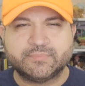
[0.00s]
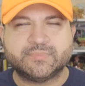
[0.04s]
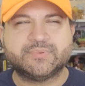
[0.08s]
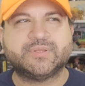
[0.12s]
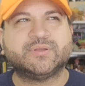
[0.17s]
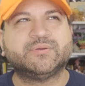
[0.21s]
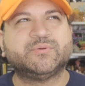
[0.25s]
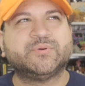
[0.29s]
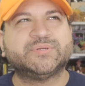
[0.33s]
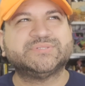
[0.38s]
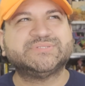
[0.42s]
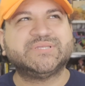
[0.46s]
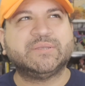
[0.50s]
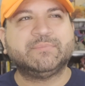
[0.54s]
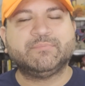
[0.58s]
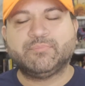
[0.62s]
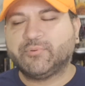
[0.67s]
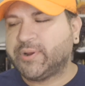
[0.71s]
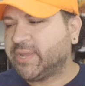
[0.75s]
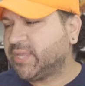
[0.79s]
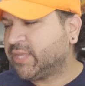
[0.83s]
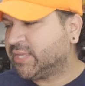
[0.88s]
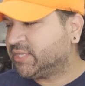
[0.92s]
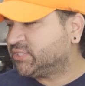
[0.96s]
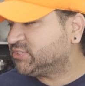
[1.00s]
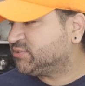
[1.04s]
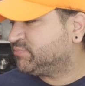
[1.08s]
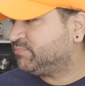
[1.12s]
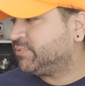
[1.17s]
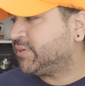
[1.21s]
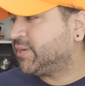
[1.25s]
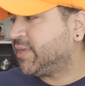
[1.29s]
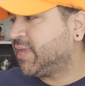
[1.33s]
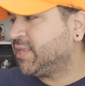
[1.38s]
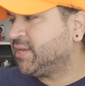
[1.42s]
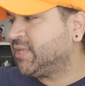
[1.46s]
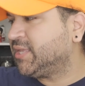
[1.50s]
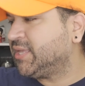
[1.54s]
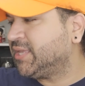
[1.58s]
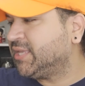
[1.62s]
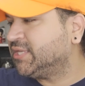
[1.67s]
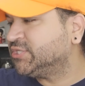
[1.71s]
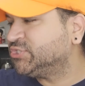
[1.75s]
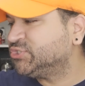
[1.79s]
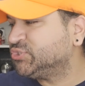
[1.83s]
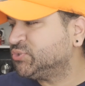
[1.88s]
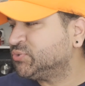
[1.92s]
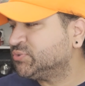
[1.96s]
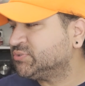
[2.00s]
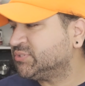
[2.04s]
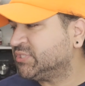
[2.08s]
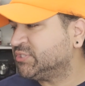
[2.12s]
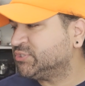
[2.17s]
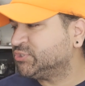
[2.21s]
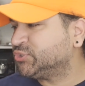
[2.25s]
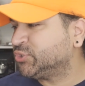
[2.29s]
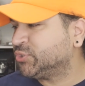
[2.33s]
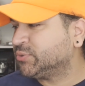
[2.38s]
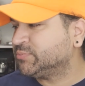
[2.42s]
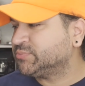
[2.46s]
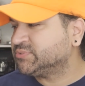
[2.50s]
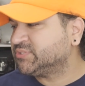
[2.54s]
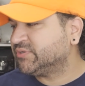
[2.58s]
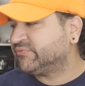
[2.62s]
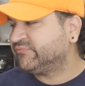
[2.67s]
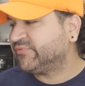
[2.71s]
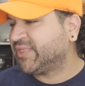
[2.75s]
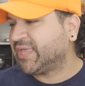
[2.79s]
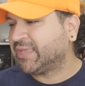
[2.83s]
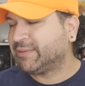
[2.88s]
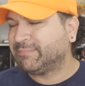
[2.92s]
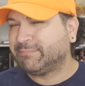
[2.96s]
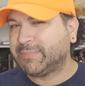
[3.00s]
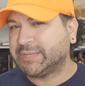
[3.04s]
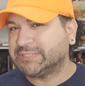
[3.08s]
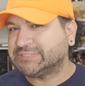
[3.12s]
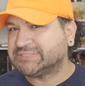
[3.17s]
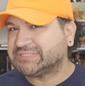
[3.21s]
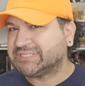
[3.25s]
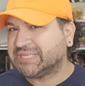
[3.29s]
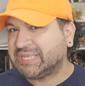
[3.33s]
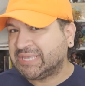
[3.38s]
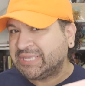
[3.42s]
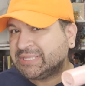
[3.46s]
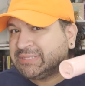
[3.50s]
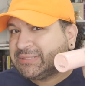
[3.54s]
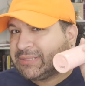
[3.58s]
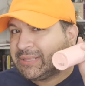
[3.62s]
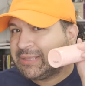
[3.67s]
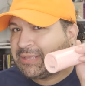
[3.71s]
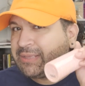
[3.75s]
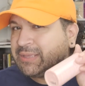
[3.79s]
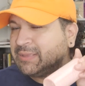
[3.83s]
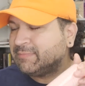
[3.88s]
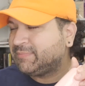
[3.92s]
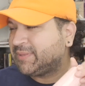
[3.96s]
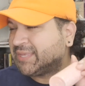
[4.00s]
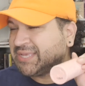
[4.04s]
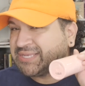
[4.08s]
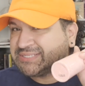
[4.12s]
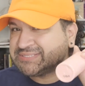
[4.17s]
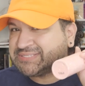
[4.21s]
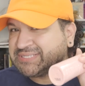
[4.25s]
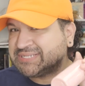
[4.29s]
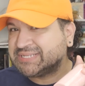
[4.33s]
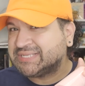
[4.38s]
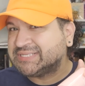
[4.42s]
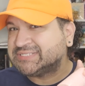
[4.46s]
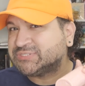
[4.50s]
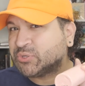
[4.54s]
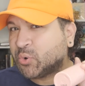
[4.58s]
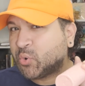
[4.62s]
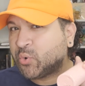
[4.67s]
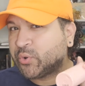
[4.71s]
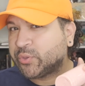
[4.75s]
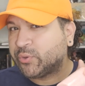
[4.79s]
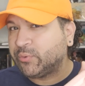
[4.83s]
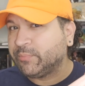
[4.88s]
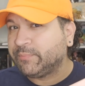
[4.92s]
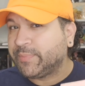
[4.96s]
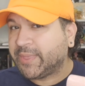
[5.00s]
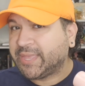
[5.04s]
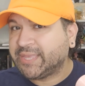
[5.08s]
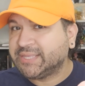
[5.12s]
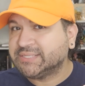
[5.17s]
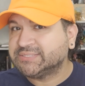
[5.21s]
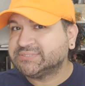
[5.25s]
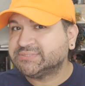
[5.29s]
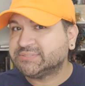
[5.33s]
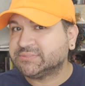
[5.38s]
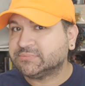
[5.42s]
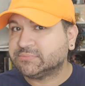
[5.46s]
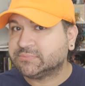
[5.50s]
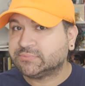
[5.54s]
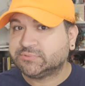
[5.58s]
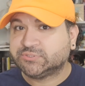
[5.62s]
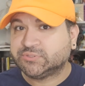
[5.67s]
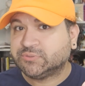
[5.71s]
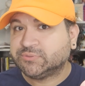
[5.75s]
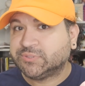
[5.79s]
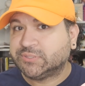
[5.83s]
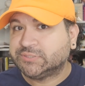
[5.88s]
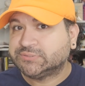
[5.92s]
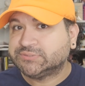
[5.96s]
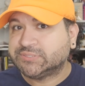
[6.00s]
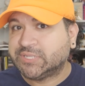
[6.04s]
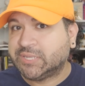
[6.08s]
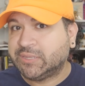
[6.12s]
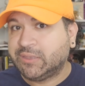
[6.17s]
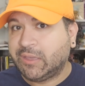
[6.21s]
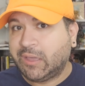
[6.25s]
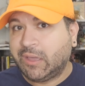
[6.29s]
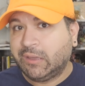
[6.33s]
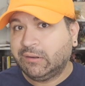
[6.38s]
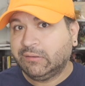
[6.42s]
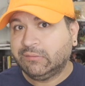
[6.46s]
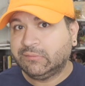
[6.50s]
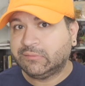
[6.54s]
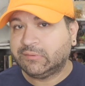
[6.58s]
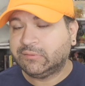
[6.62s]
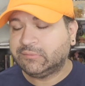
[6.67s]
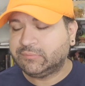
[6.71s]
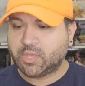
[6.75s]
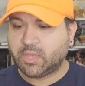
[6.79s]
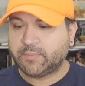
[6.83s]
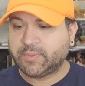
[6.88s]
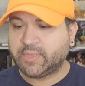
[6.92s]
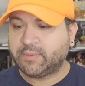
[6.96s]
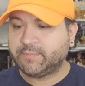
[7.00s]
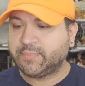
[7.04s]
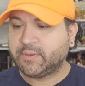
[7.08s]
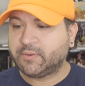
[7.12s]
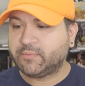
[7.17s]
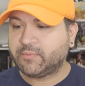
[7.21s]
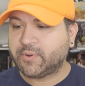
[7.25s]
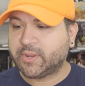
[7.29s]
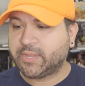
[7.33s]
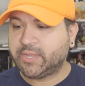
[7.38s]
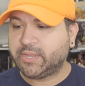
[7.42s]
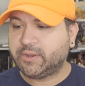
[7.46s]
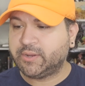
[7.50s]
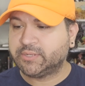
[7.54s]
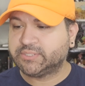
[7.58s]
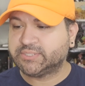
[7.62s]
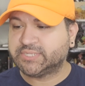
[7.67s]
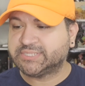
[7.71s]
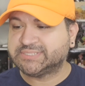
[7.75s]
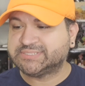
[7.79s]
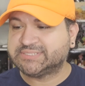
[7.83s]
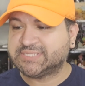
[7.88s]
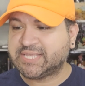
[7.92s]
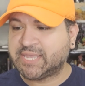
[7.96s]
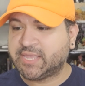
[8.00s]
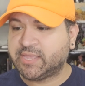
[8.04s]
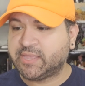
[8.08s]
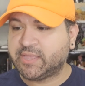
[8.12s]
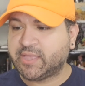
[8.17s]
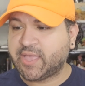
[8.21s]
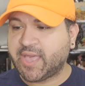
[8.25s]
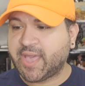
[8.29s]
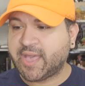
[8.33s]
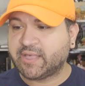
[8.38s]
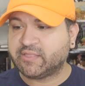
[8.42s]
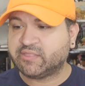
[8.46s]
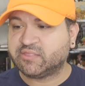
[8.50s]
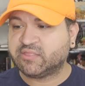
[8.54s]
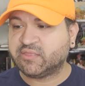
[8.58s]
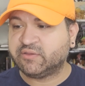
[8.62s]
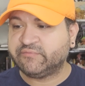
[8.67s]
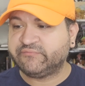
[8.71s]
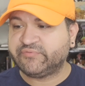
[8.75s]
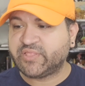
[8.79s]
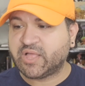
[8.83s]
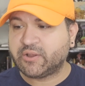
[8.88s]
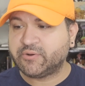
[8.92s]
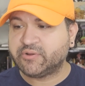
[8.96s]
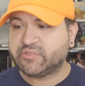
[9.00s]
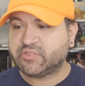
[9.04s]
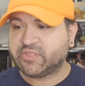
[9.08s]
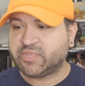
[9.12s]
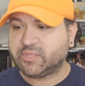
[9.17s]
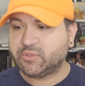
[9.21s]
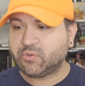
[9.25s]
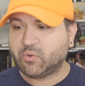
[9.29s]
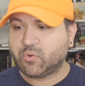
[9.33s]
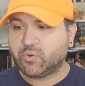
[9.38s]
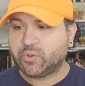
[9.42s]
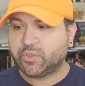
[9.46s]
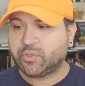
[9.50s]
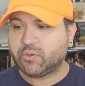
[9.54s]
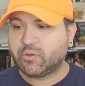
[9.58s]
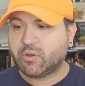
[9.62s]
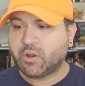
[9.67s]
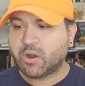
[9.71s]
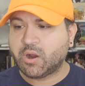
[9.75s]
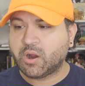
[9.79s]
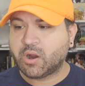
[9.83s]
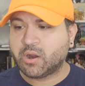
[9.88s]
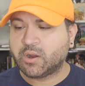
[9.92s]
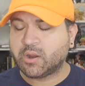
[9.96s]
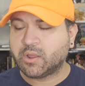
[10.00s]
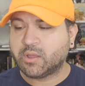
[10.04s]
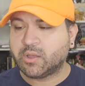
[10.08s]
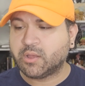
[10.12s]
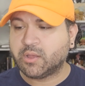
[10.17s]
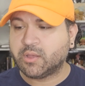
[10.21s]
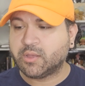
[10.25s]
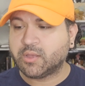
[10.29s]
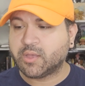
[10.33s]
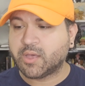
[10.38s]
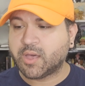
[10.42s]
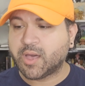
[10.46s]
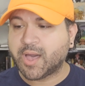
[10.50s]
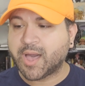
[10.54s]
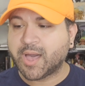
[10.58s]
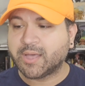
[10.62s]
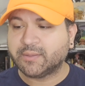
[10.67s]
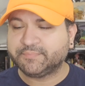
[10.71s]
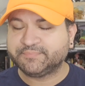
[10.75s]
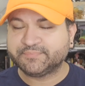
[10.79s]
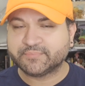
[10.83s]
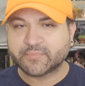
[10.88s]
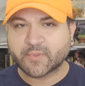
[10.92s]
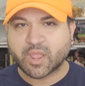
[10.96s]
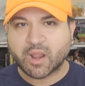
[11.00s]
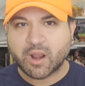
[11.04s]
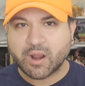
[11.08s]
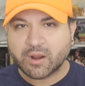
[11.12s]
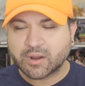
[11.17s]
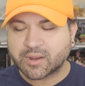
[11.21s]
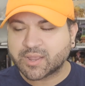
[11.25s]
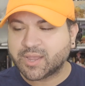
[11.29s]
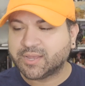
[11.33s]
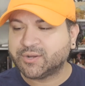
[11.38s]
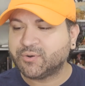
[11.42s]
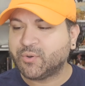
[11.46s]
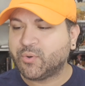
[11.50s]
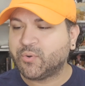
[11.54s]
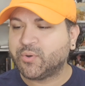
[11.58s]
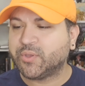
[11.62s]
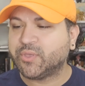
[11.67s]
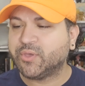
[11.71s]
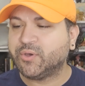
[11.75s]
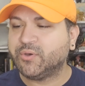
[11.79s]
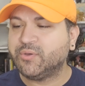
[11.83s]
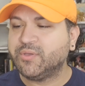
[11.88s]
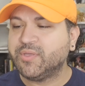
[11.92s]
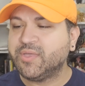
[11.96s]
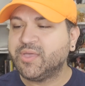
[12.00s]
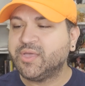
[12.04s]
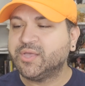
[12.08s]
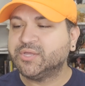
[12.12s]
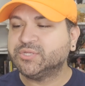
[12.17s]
I don't want to say breakage, but any issues in terms of like my skin, because it is oil based, so they say. I don't know, I mean, but right here it does say it has sunflower seed oil, argan oil,